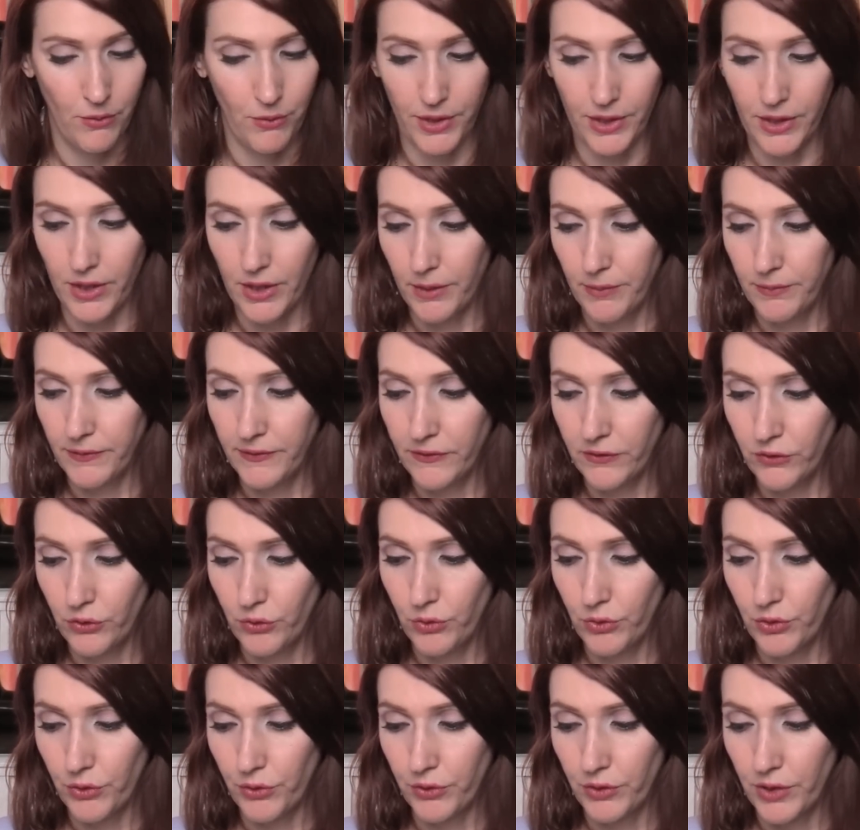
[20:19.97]
When it comes
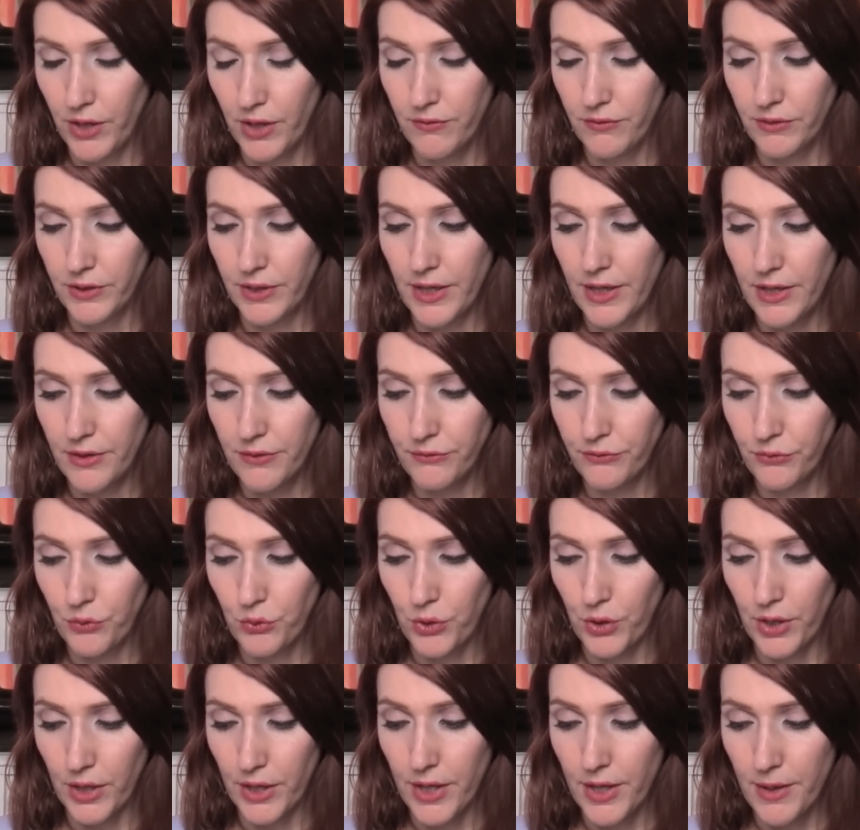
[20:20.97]
to their love life
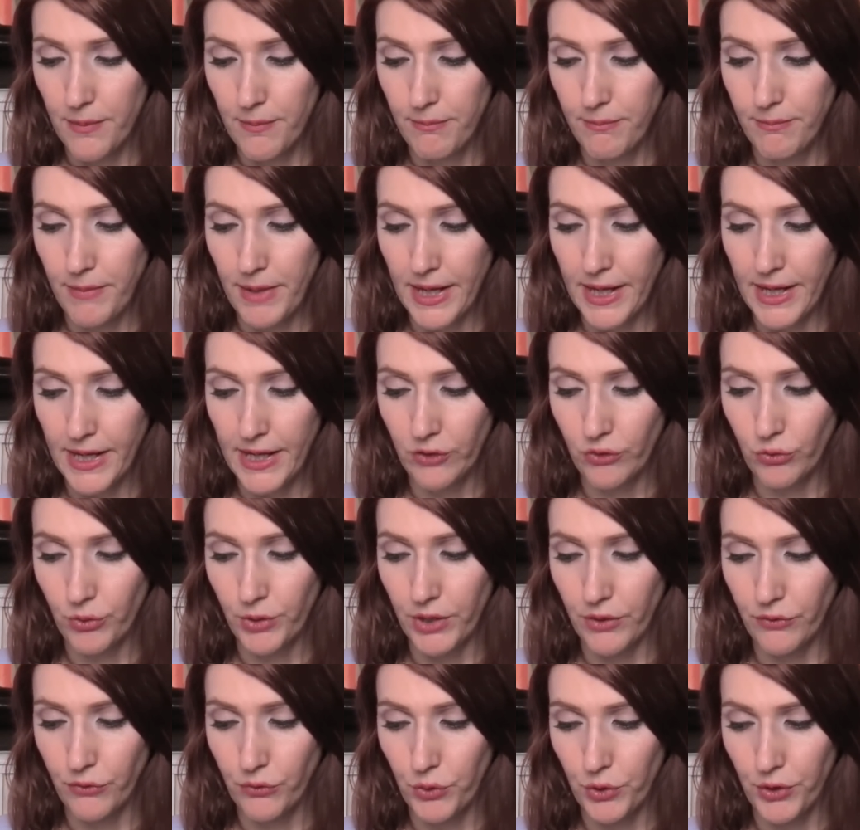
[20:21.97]
for May
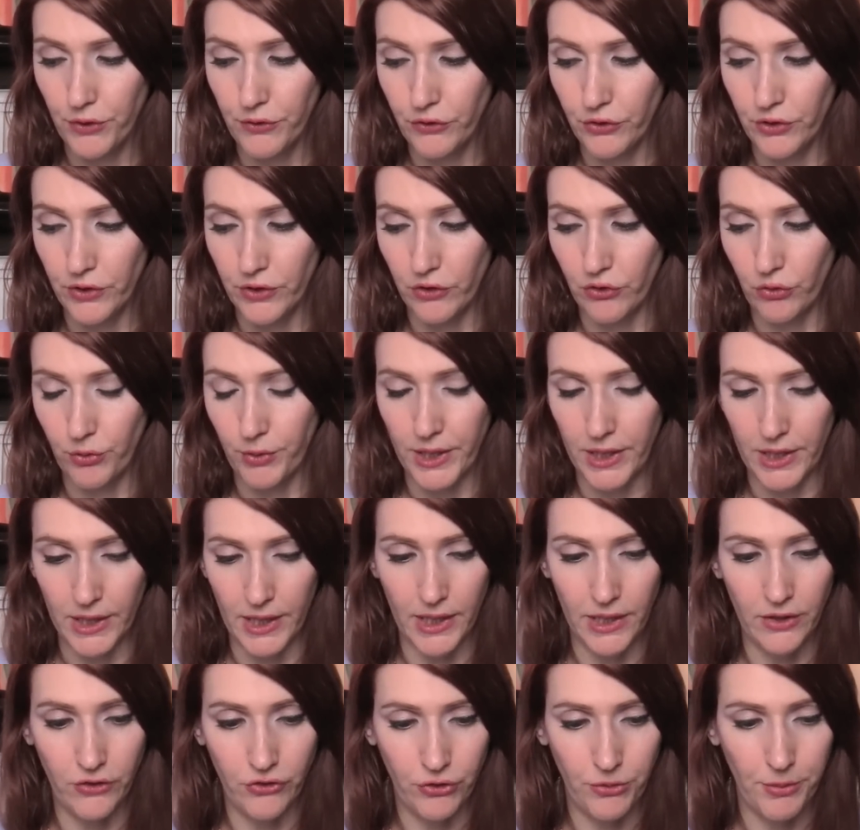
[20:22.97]
24th to the
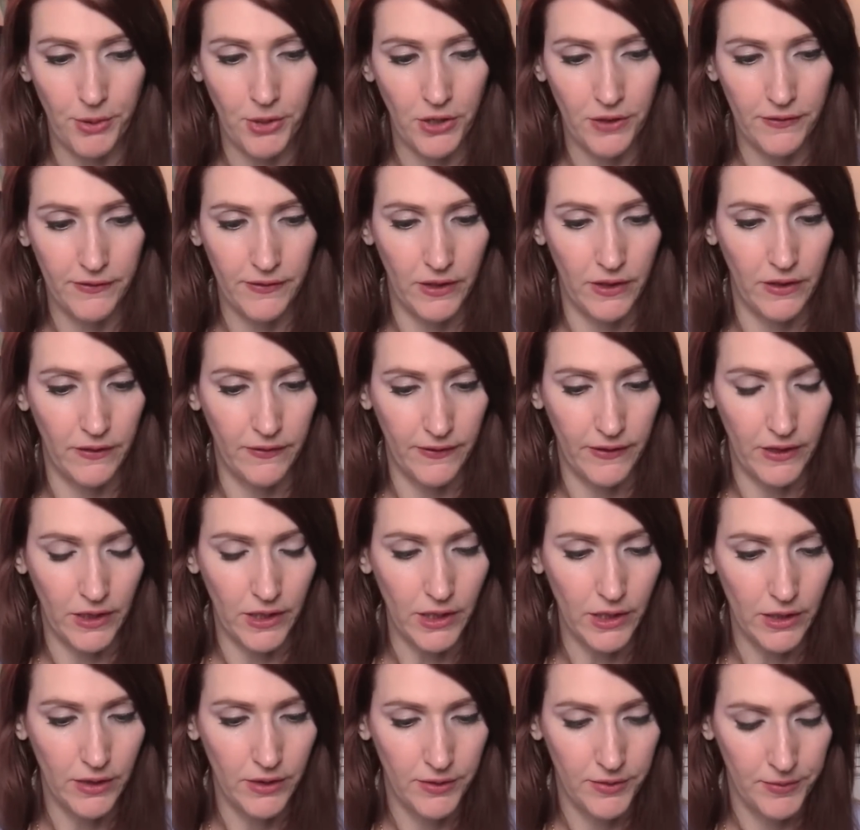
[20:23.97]
29th, show me cards you need to
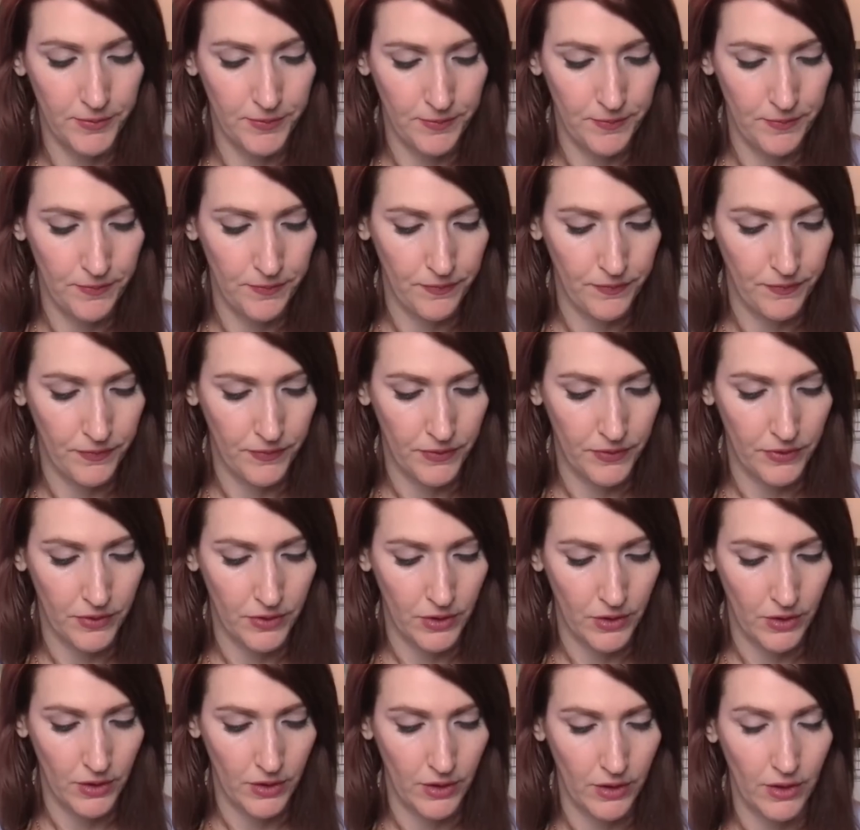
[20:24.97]
see.
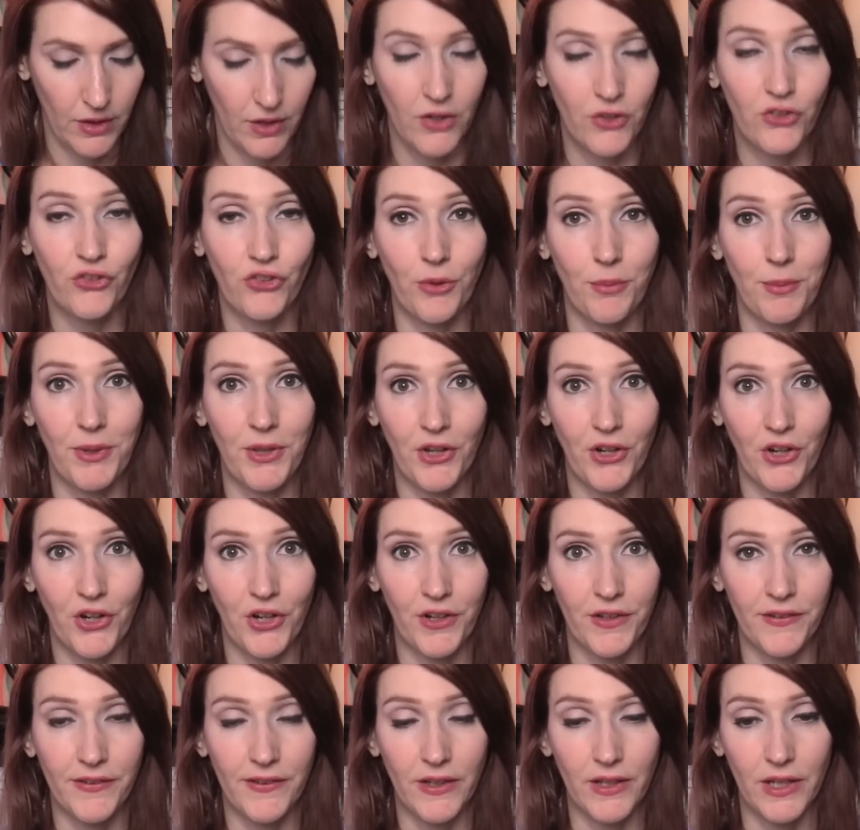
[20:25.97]
Show me the
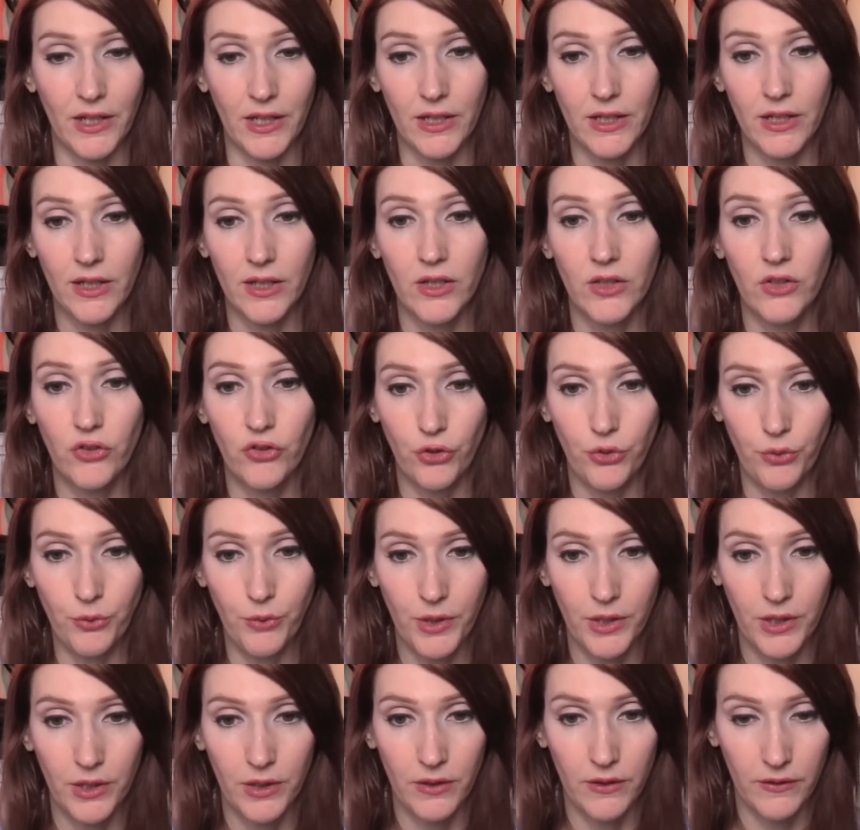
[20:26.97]
cards I need to
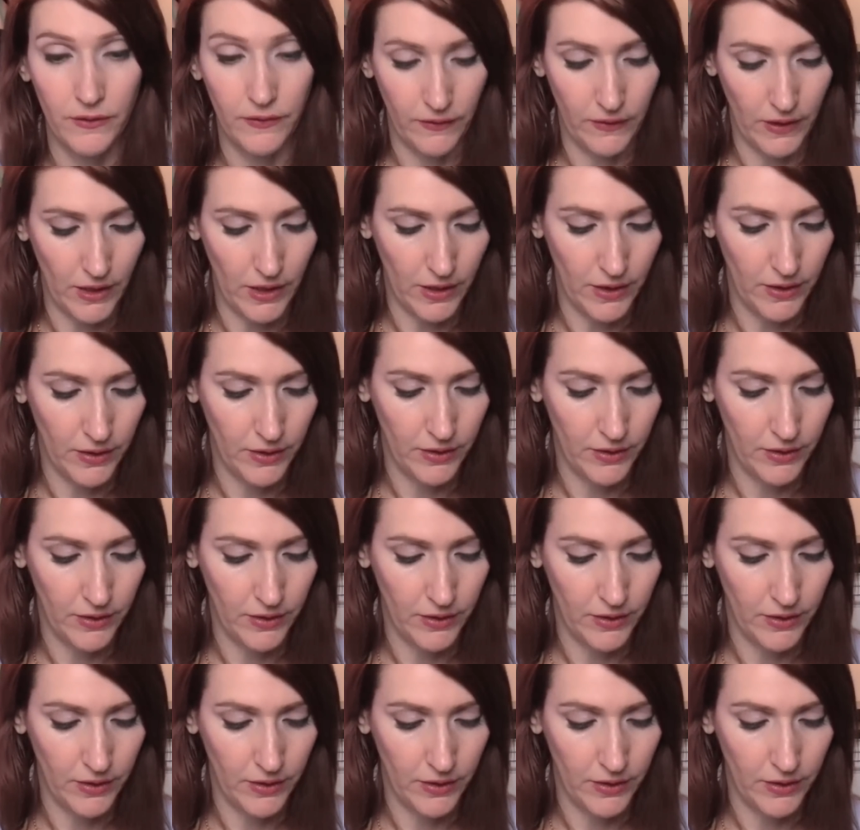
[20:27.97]
see.